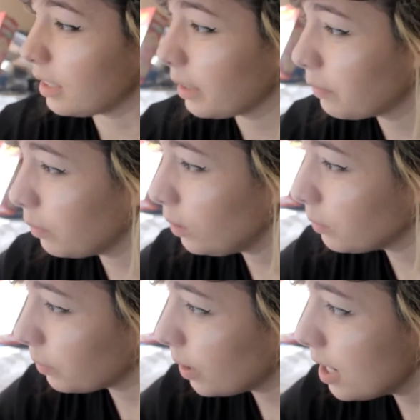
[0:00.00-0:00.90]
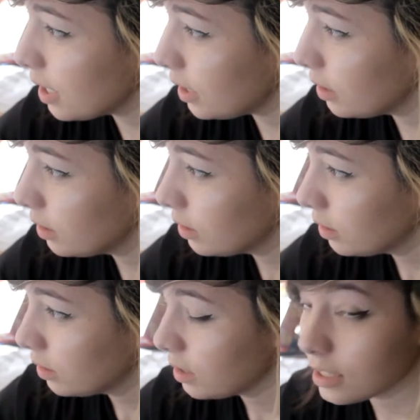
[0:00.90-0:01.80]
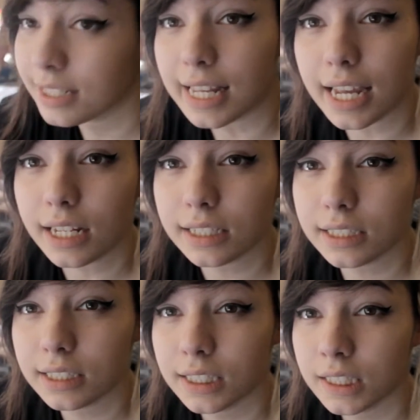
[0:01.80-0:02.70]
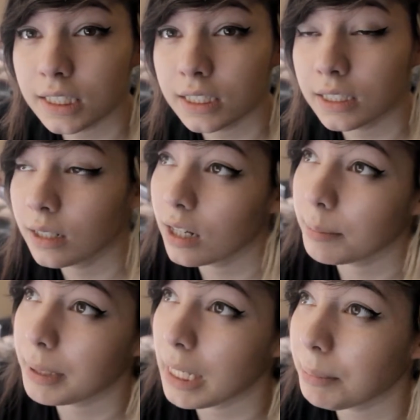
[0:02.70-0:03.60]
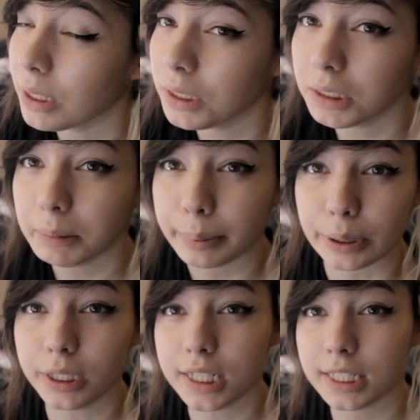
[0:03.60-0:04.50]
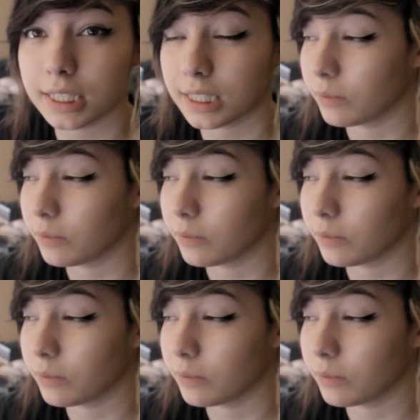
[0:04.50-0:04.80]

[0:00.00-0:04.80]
like full of what? Snakes? People? Books?